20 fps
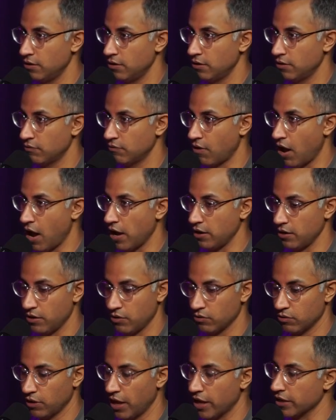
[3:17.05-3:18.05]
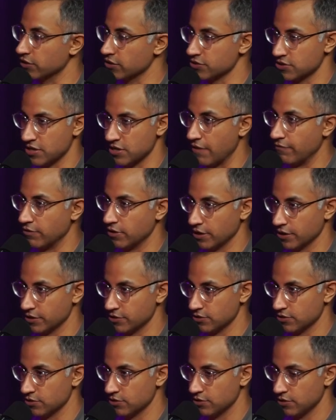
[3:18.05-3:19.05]
right, or like the
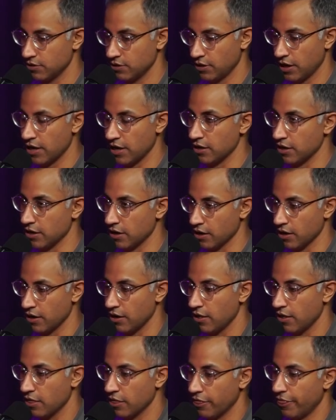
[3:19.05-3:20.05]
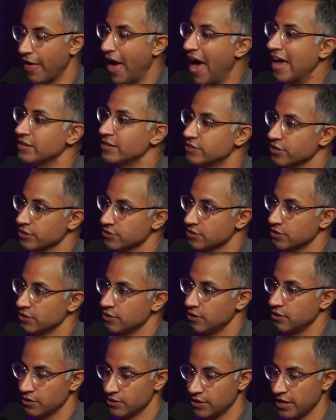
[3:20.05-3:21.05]
70s okay. India. That
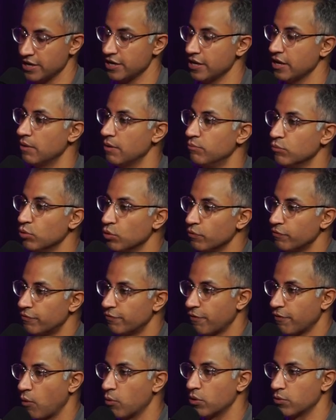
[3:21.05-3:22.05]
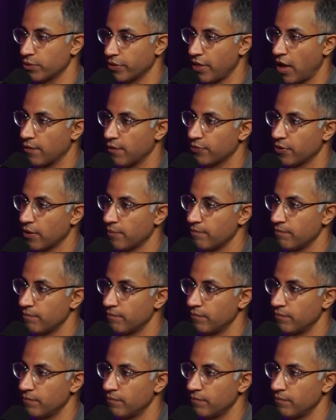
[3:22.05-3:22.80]
doesn't. India moved forward without them.